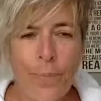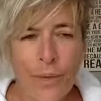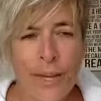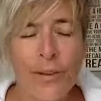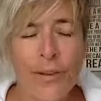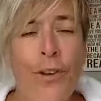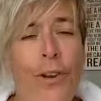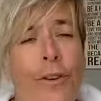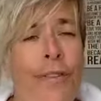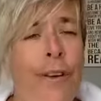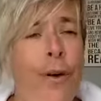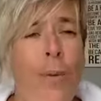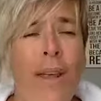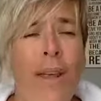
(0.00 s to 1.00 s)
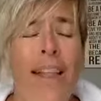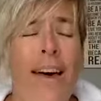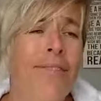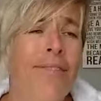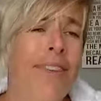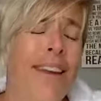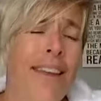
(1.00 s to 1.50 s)
Do you feel we left
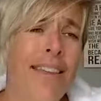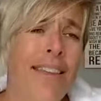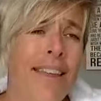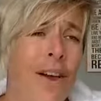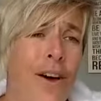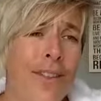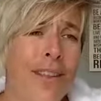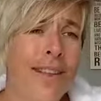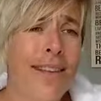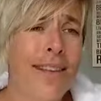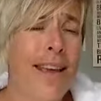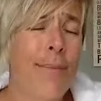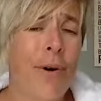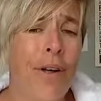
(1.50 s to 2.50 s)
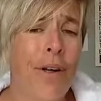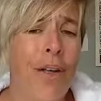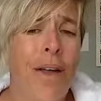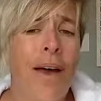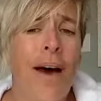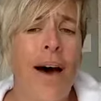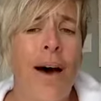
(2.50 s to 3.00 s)
anything on the table?
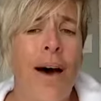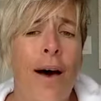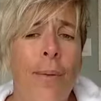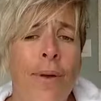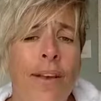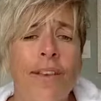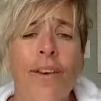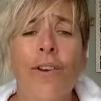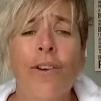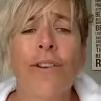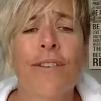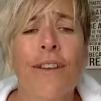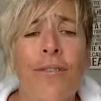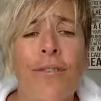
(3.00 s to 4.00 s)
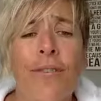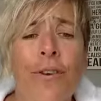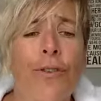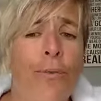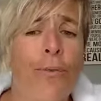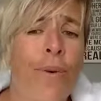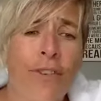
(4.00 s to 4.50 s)
Is there a different
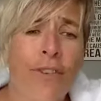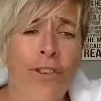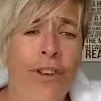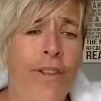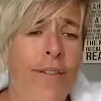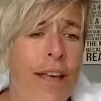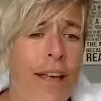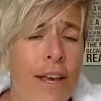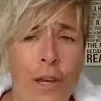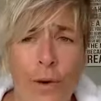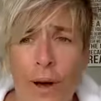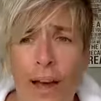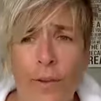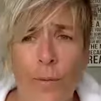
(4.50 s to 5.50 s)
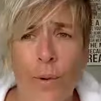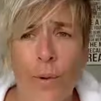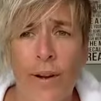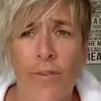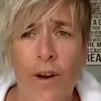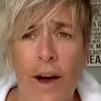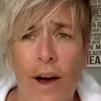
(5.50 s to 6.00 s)
direction that you guys would have
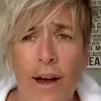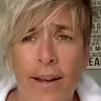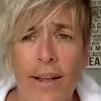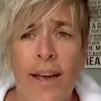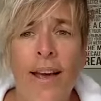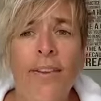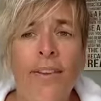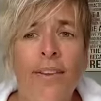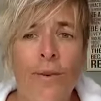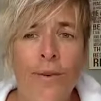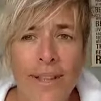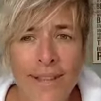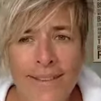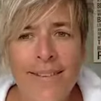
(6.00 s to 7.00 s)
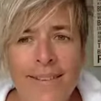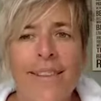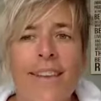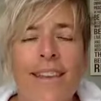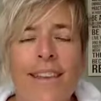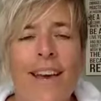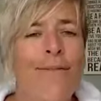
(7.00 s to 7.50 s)
gone? So this is the
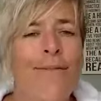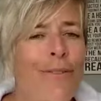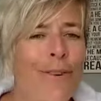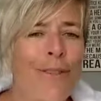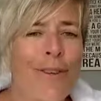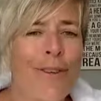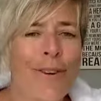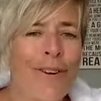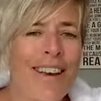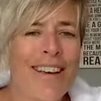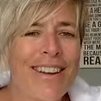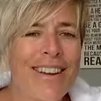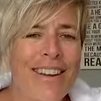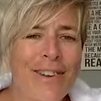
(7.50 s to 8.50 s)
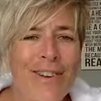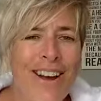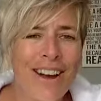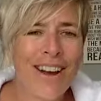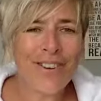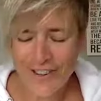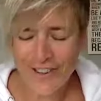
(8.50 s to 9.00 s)
time for the great
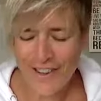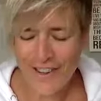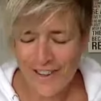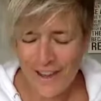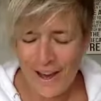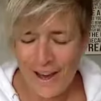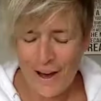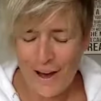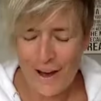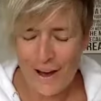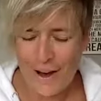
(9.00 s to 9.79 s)
interaction of